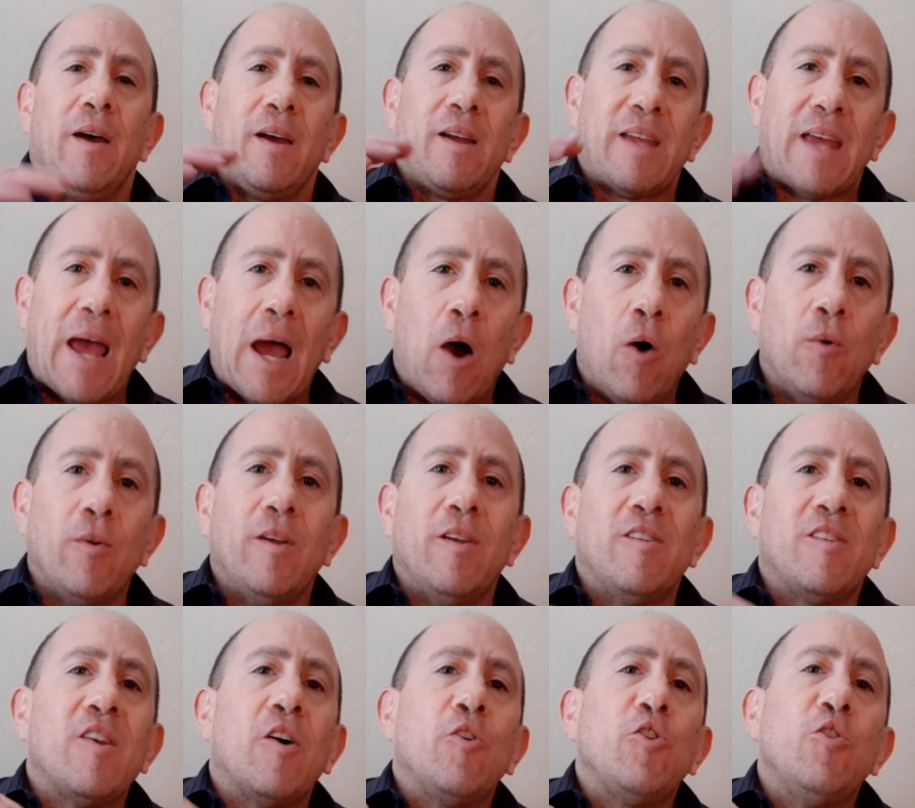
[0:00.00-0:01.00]
Count
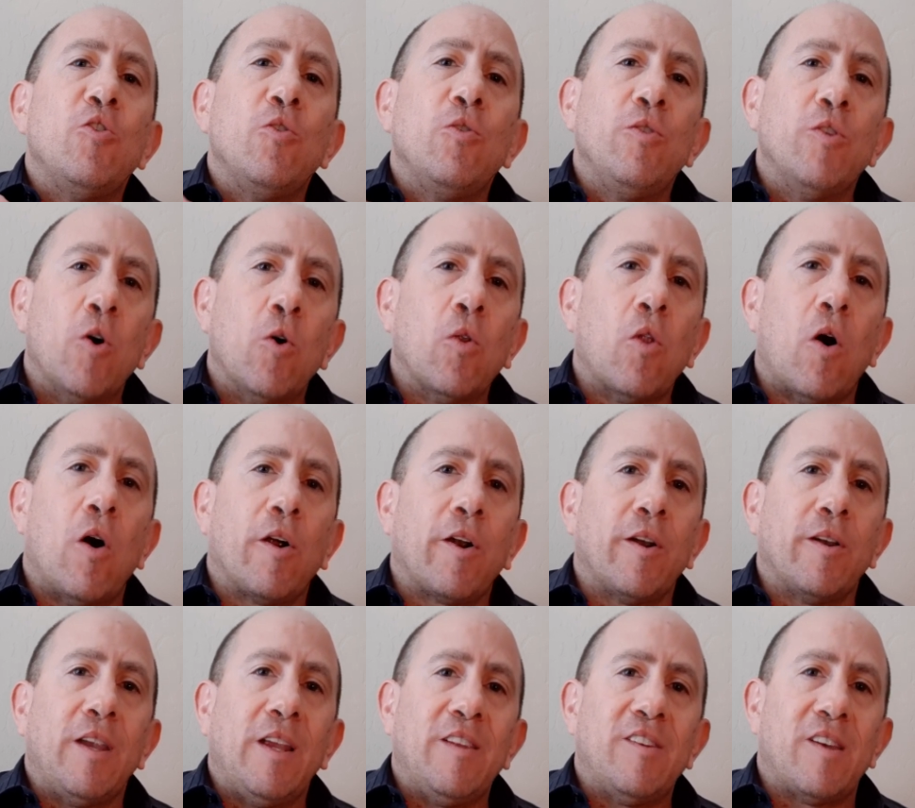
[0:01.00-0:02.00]
until you no
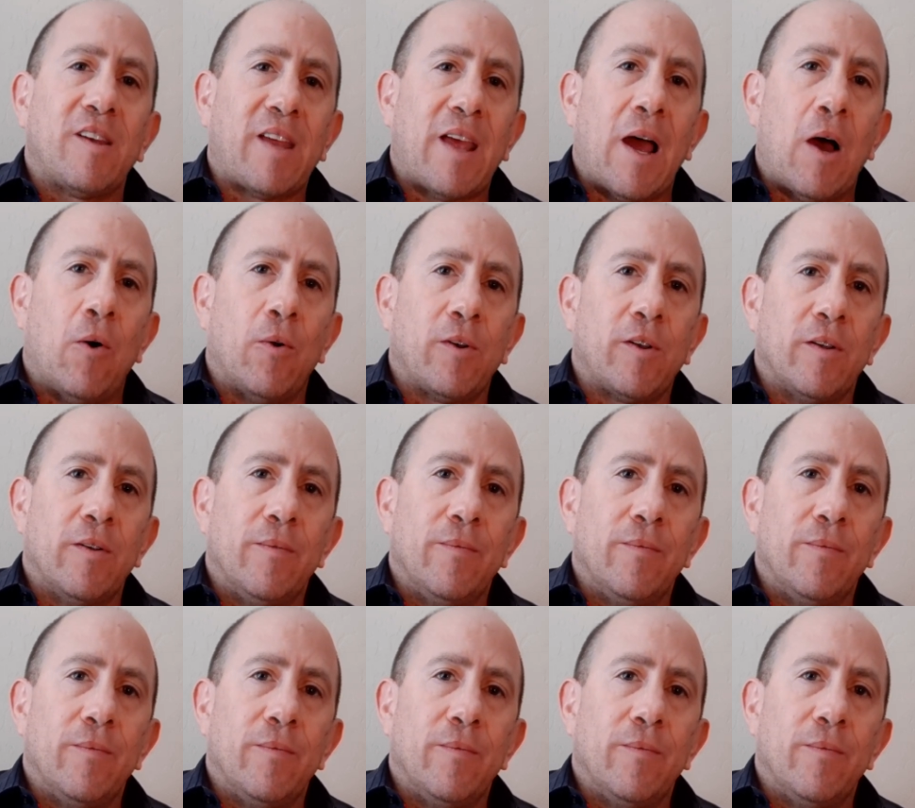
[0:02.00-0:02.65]
longer need to count.